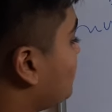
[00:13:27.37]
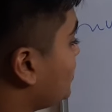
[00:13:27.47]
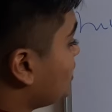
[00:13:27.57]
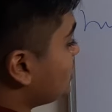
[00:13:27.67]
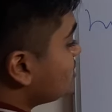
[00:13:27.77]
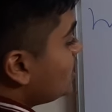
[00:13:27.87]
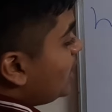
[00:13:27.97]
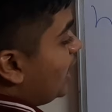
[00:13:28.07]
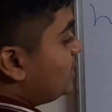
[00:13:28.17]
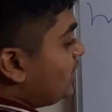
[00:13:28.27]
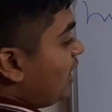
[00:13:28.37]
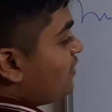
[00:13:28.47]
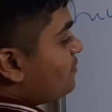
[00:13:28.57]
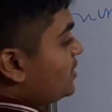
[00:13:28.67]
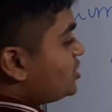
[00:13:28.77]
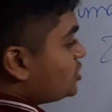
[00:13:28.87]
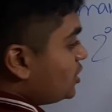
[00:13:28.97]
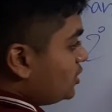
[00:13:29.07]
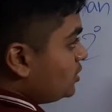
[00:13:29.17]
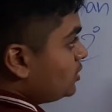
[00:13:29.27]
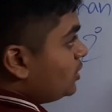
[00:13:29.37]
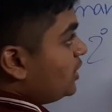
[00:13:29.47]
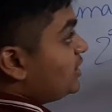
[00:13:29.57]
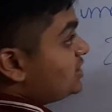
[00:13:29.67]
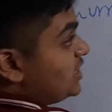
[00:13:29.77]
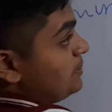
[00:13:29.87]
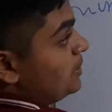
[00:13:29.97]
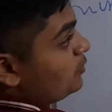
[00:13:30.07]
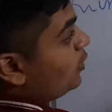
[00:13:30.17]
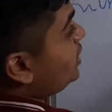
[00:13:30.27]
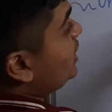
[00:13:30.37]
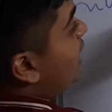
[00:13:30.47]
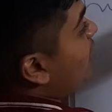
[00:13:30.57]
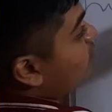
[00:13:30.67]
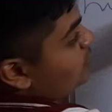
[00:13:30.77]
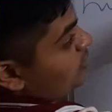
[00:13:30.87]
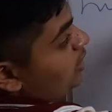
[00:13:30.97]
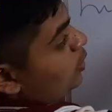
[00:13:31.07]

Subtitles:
given this, and they have mentioned in the statement 1 they have given